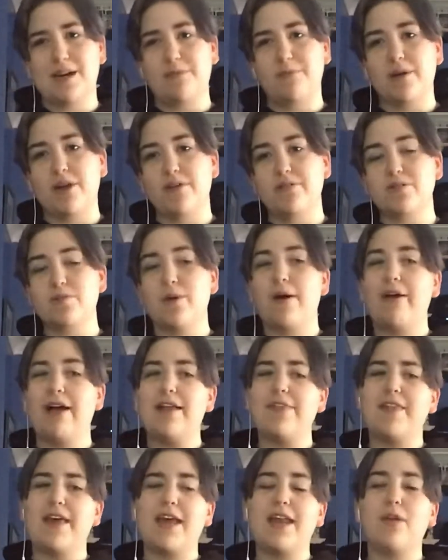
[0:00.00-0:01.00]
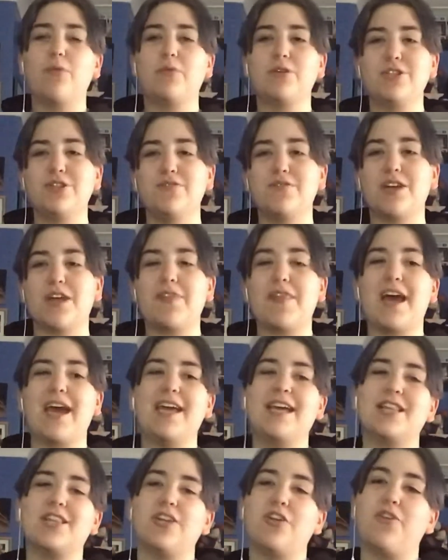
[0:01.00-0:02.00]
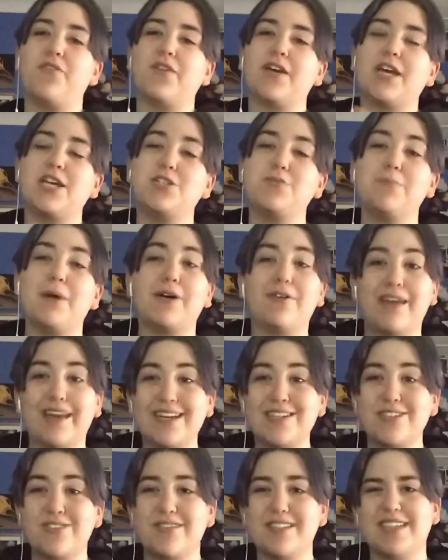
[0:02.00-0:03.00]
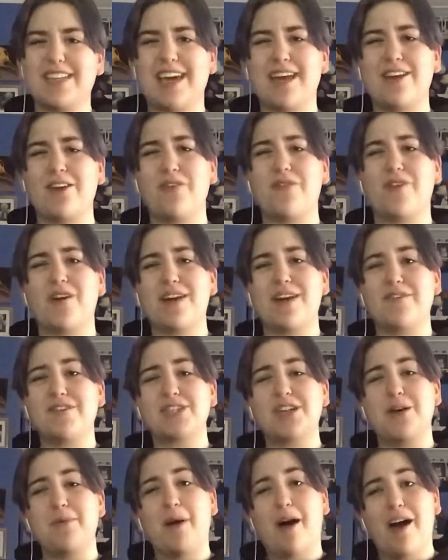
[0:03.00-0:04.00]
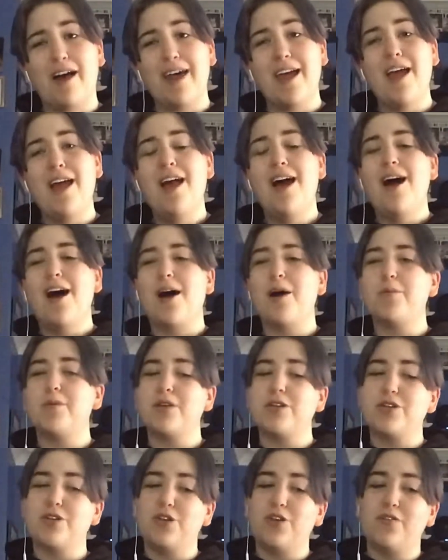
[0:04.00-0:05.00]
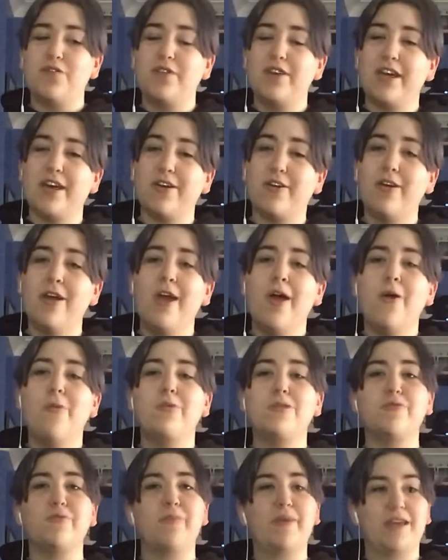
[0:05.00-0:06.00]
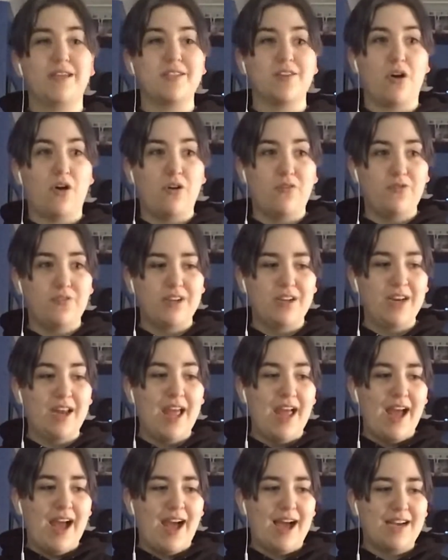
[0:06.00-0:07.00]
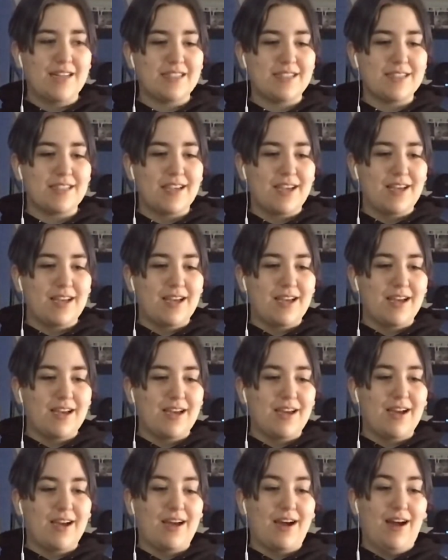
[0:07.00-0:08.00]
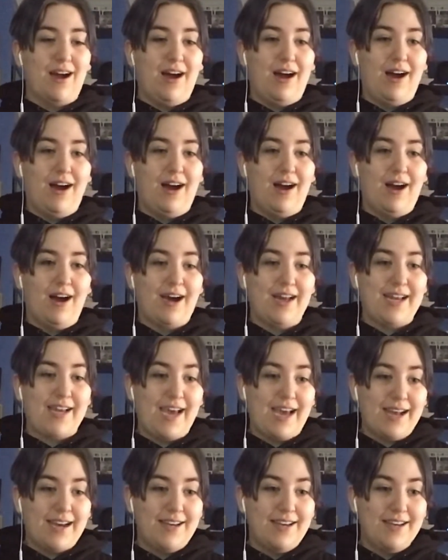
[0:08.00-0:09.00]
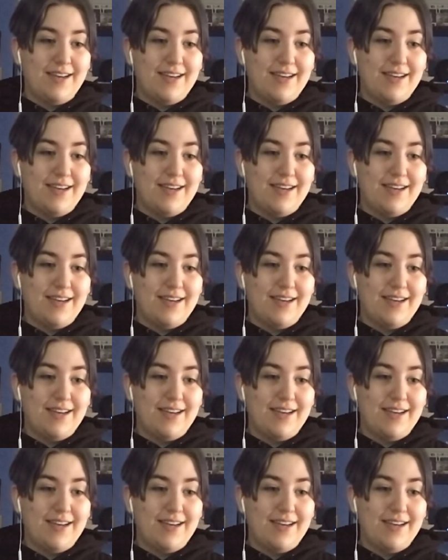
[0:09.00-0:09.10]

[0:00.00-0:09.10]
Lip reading: below as well. And then once you've done that, hit the notification bell next to it to get notified every time I upload a new video, which will be as often as I can